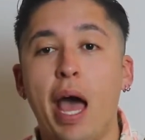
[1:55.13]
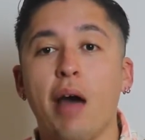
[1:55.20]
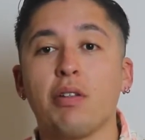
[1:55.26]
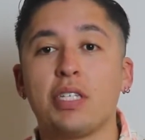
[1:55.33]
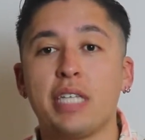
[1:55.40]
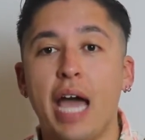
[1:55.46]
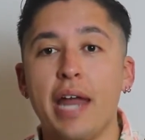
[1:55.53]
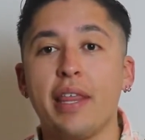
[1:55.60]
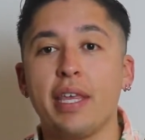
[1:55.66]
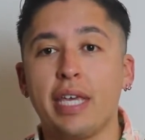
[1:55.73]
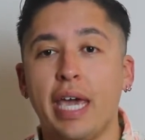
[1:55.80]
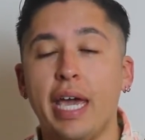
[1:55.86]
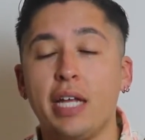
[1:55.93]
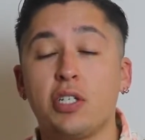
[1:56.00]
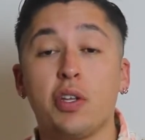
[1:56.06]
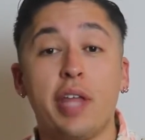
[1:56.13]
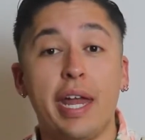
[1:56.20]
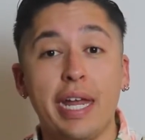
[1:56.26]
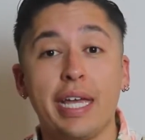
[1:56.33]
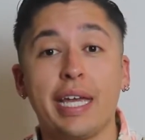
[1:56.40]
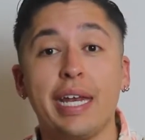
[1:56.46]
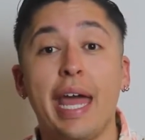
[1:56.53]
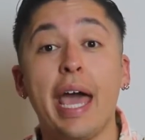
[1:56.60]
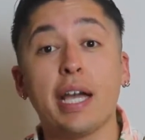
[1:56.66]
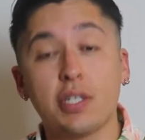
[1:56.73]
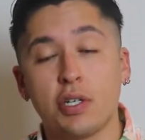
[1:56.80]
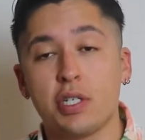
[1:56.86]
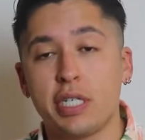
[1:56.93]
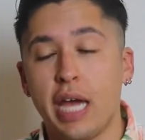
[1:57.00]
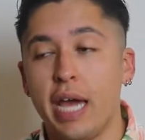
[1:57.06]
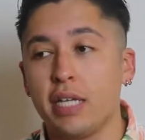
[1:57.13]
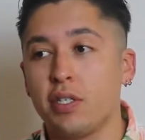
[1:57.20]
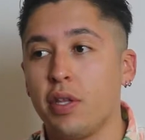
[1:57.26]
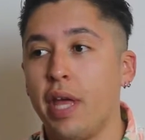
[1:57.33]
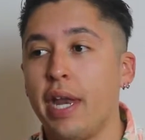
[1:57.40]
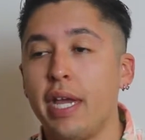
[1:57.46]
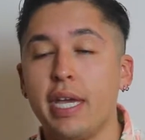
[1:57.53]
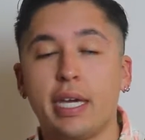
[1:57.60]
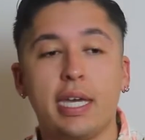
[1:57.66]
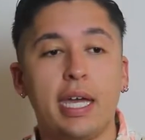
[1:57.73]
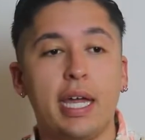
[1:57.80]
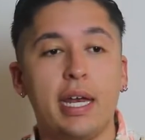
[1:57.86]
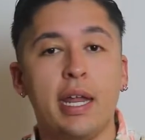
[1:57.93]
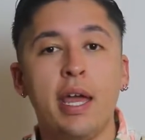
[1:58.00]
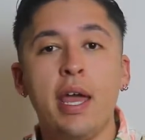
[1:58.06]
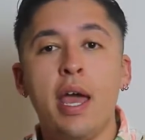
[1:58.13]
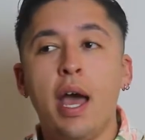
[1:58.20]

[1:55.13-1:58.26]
outside of the cage so that it can exercise, so that it can,